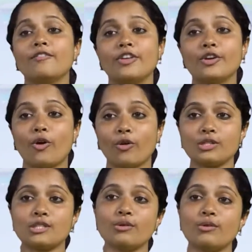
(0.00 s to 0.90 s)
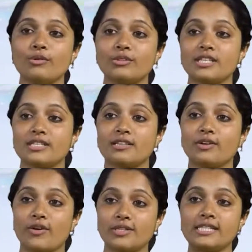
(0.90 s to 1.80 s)
We also looked at a
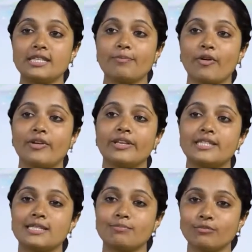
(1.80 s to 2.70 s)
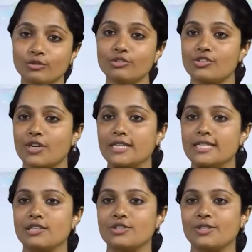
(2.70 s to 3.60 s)
concept called as smooth
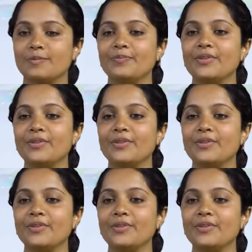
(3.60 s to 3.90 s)
transition.